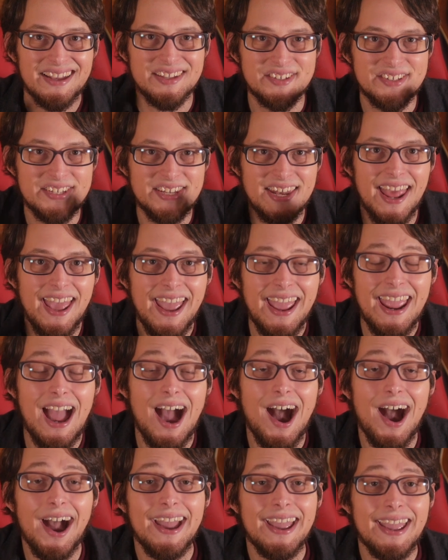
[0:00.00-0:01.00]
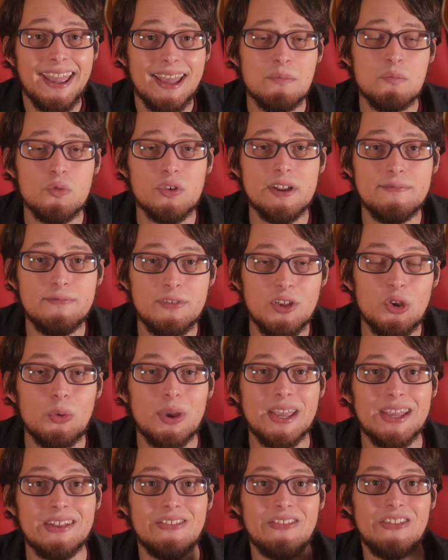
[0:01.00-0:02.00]
Today I am
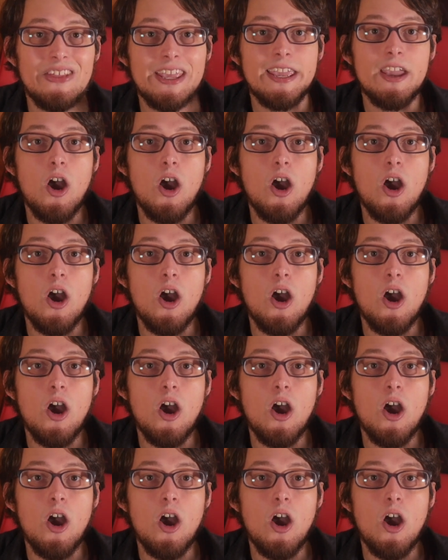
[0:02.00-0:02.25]
reviewing the